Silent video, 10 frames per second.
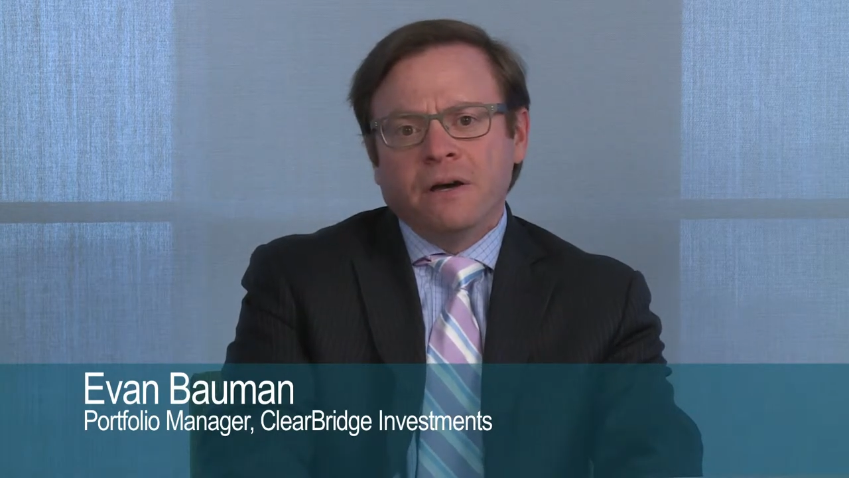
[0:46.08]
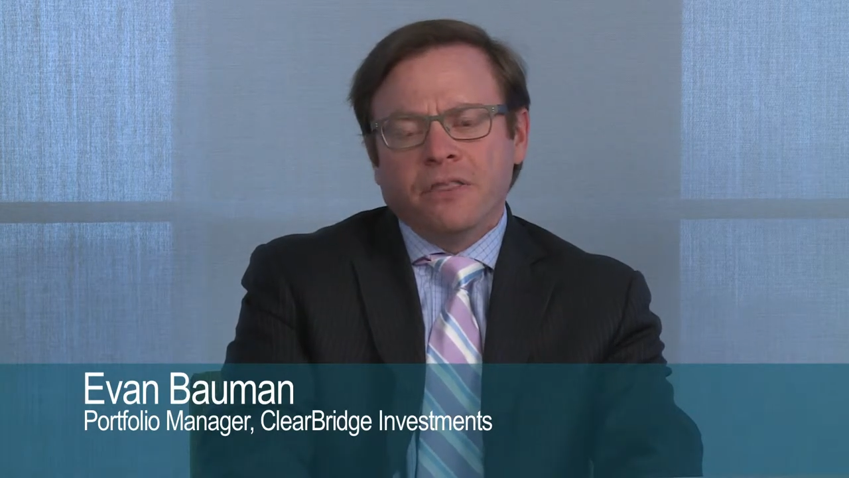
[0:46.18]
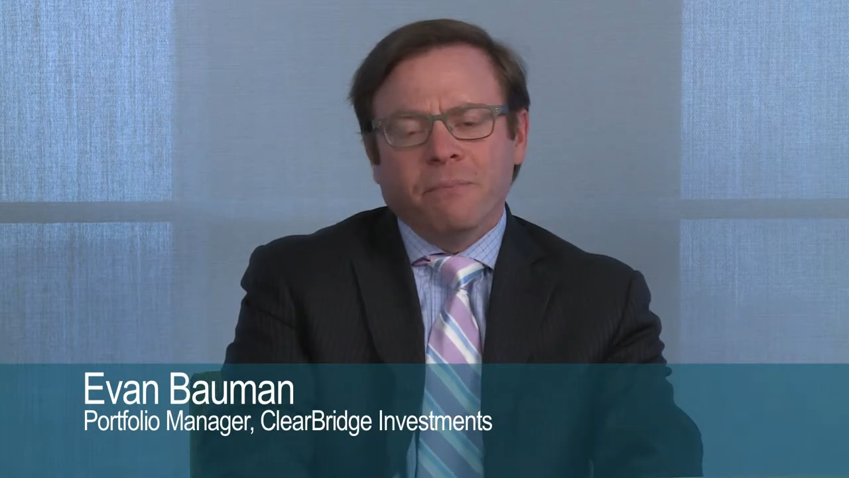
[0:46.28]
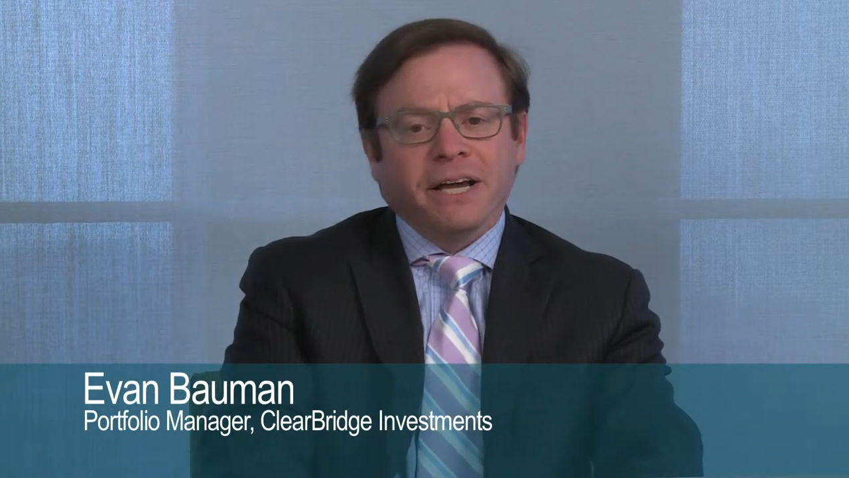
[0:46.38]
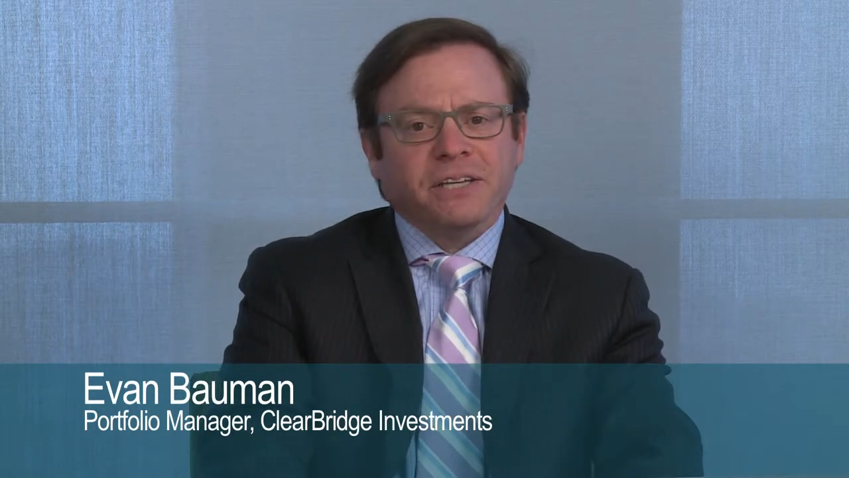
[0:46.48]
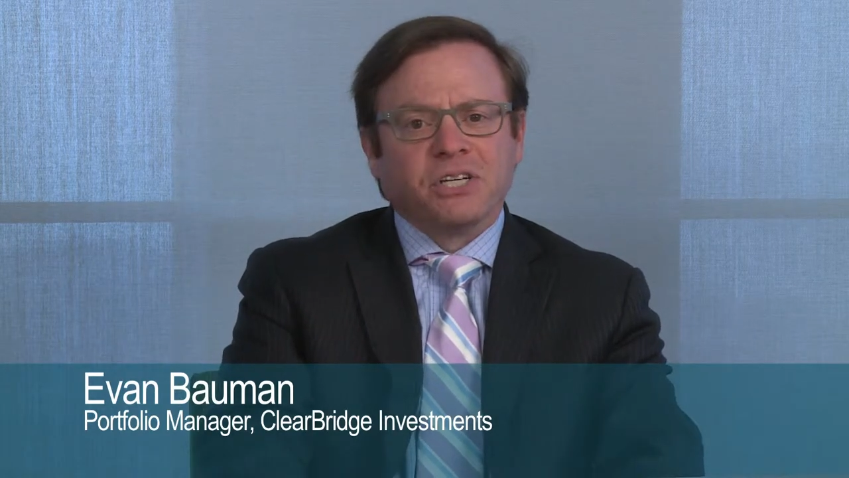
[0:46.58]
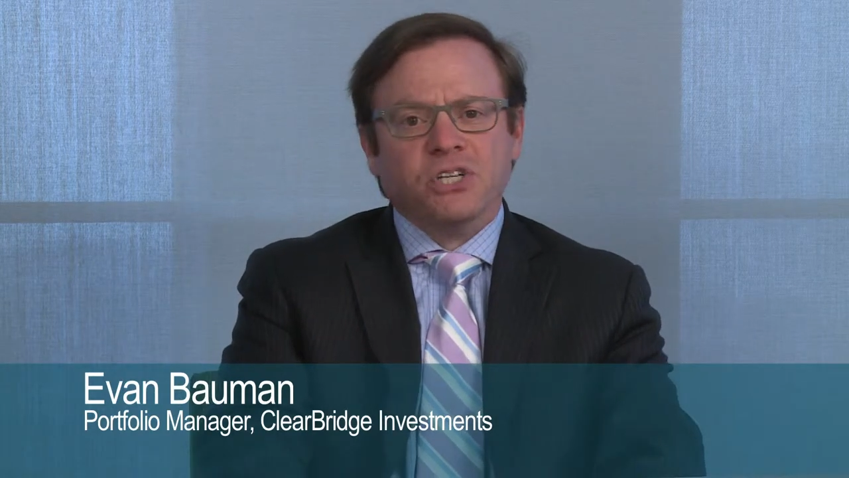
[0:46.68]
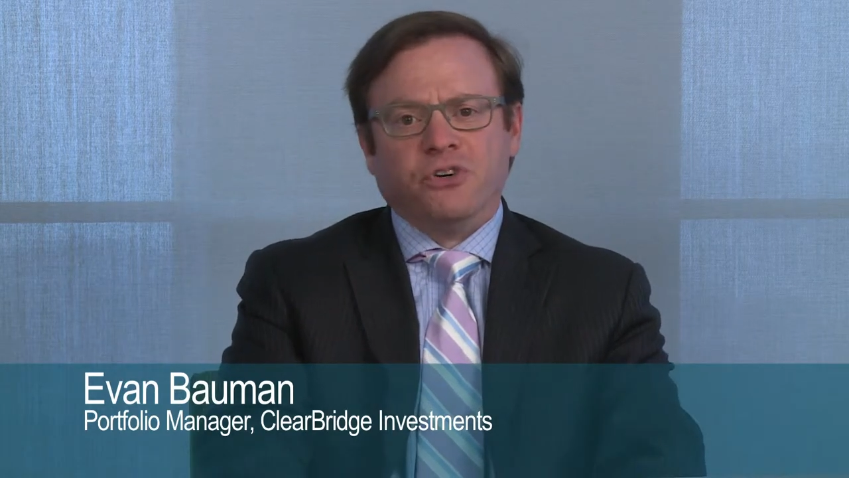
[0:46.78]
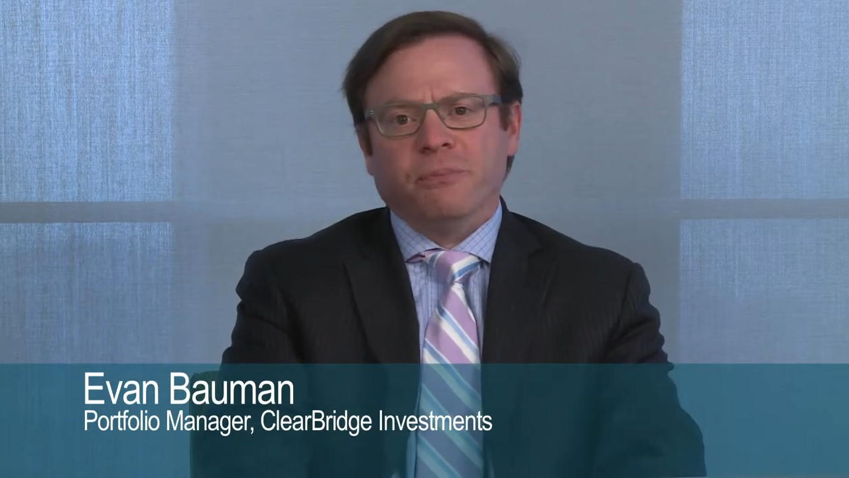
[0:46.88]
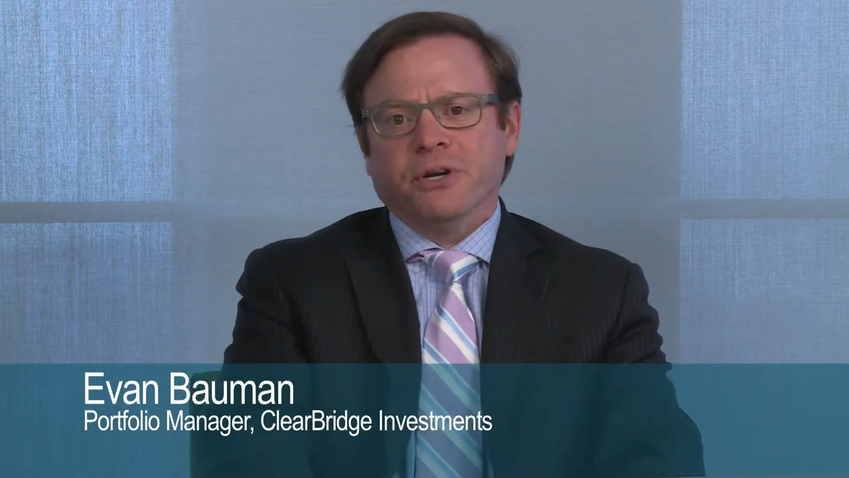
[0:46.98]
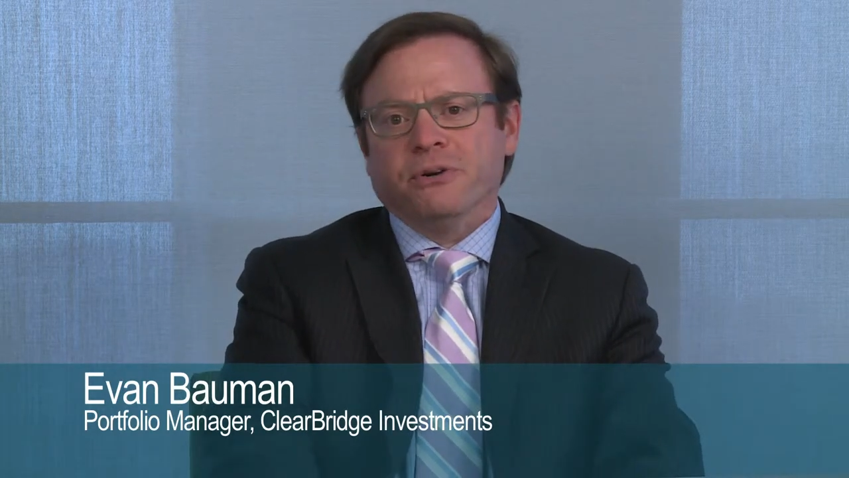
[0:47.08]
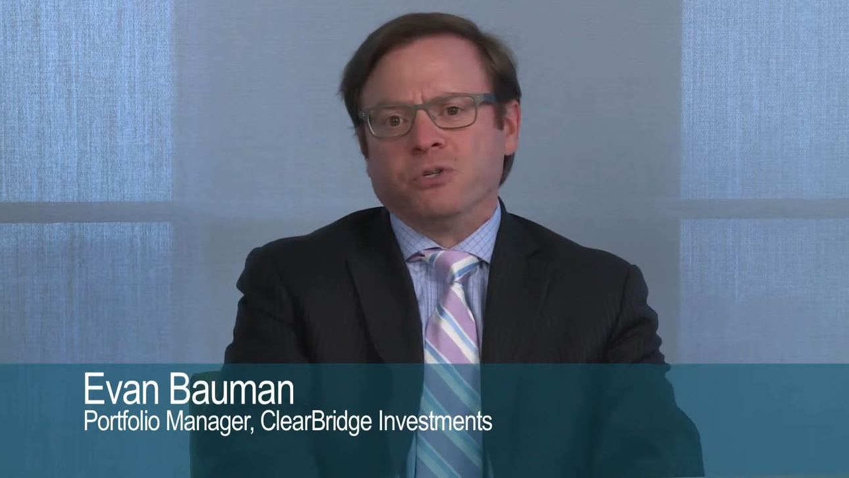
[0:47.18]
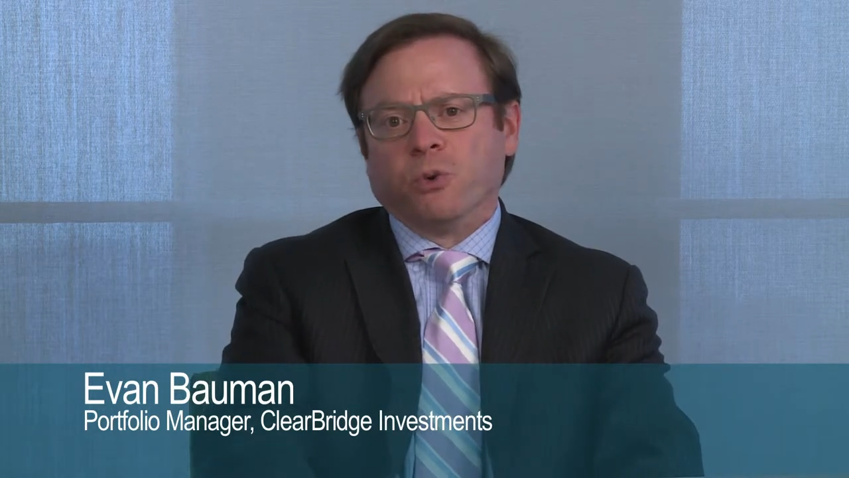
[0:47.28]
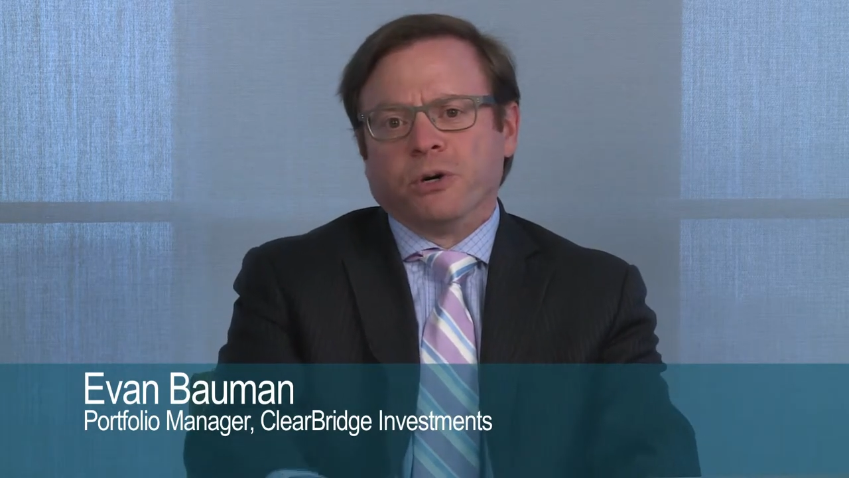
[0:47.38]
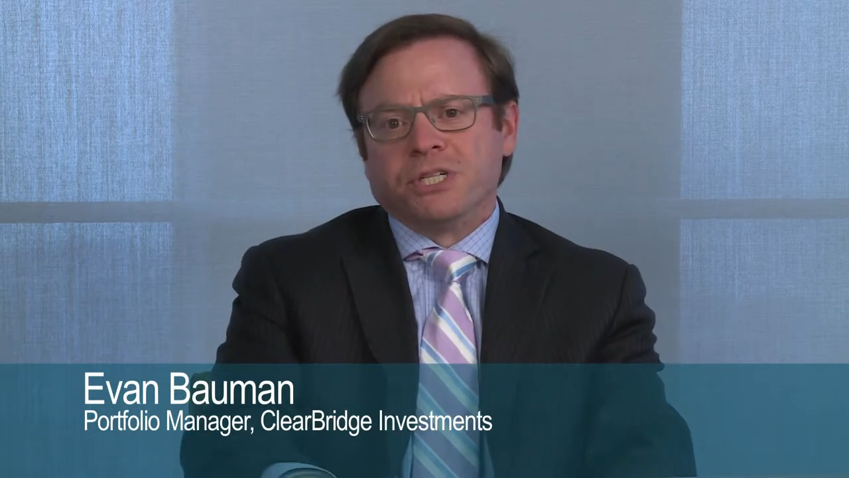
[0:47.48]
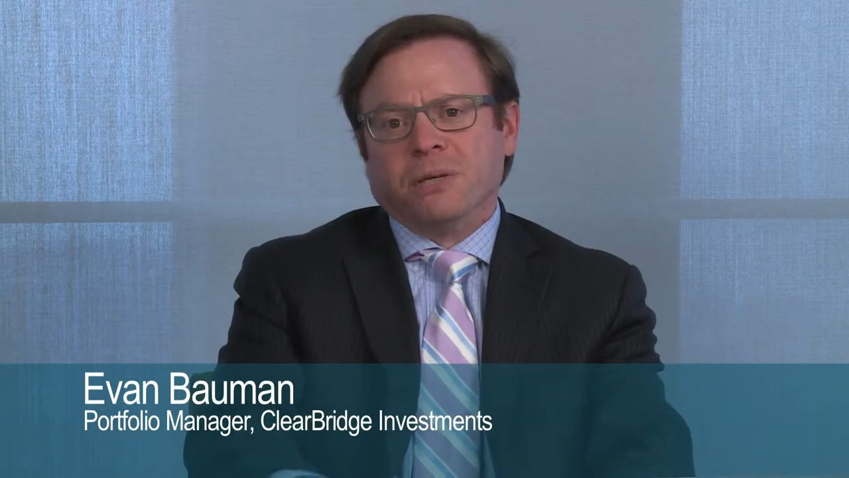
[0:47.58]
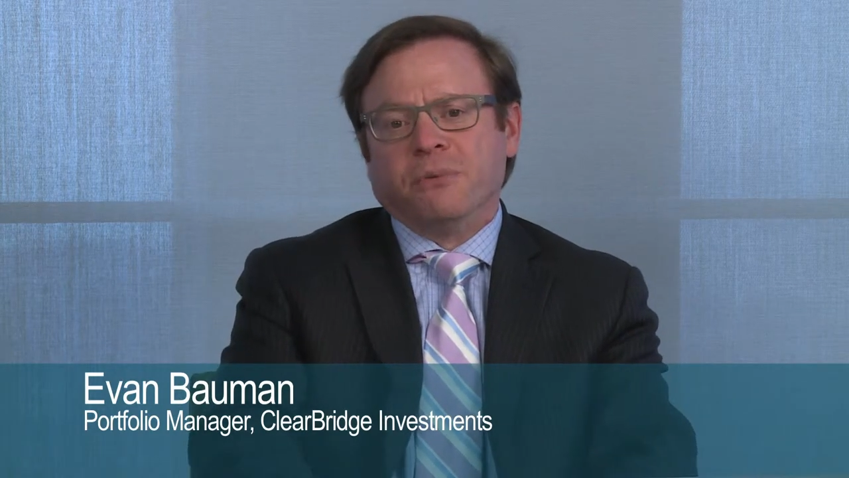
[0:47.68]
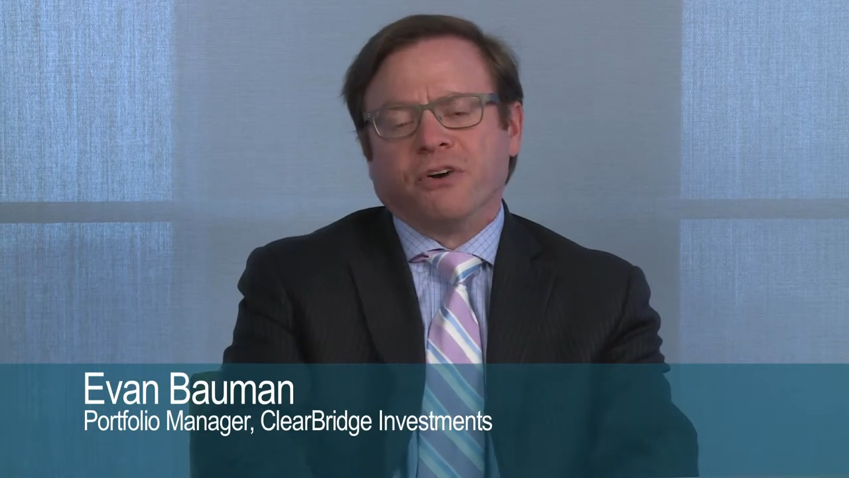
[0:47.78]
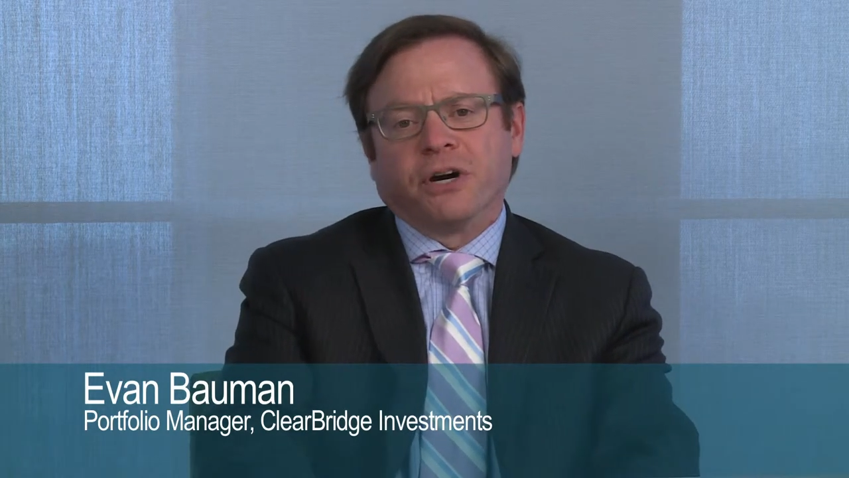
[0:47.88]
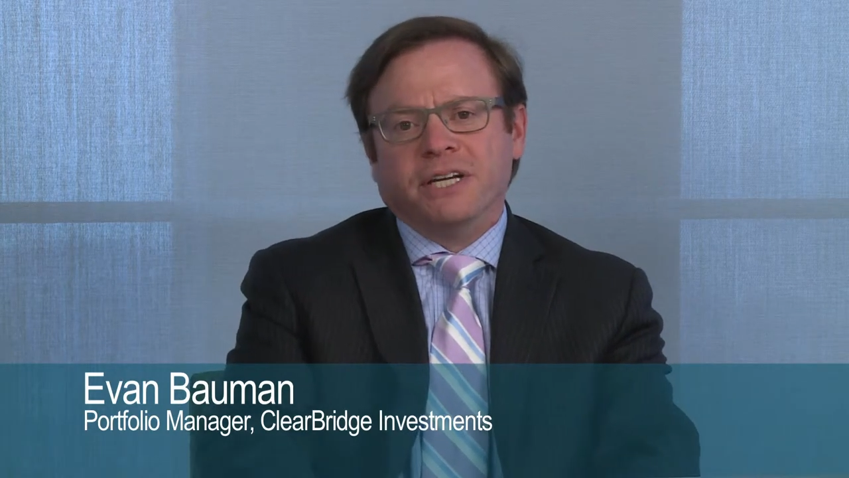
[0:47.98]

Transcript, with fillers: the biggest contributors were some of our